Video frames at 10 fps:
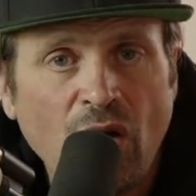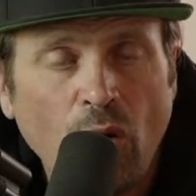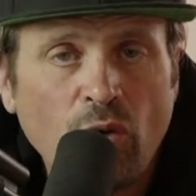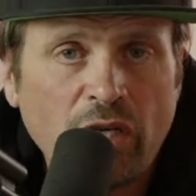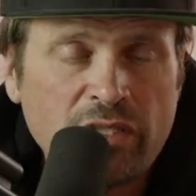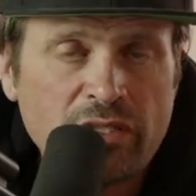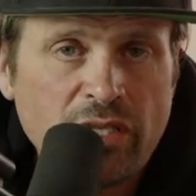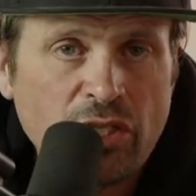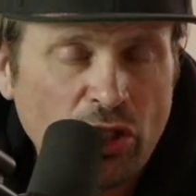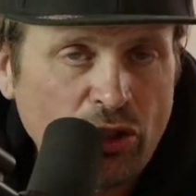we're going to
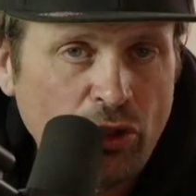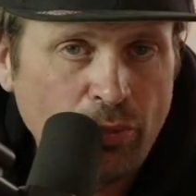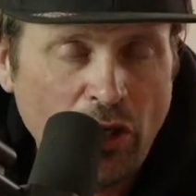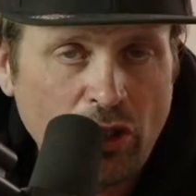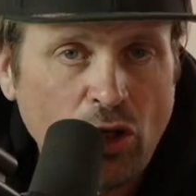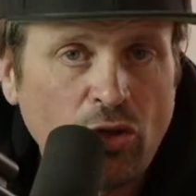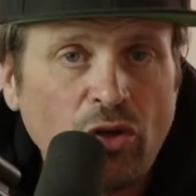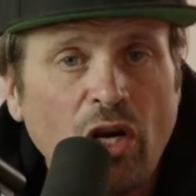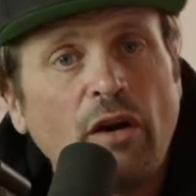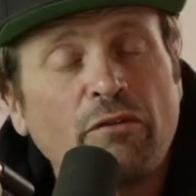send you a coupon code
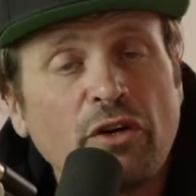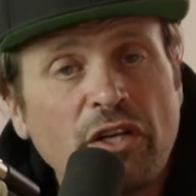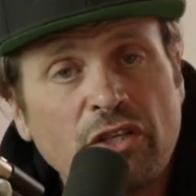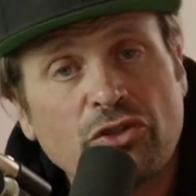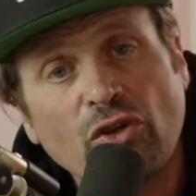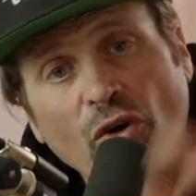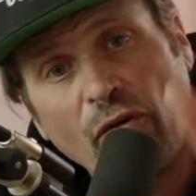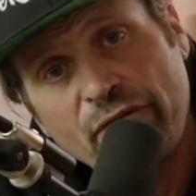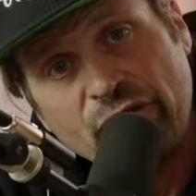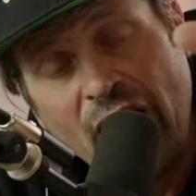for an additional
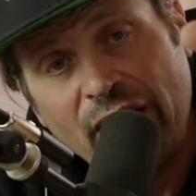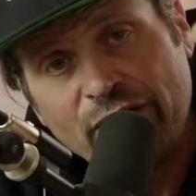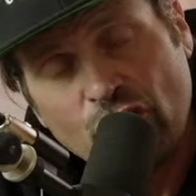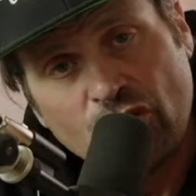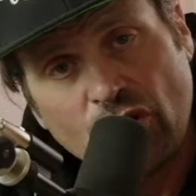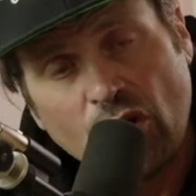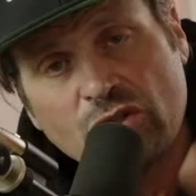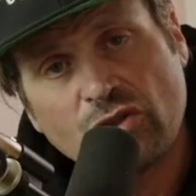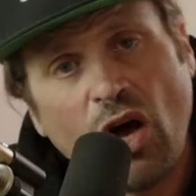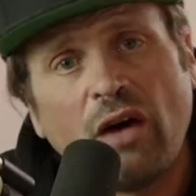
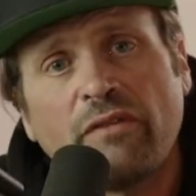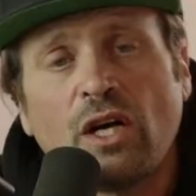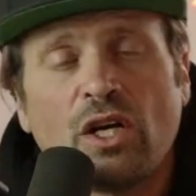$500 off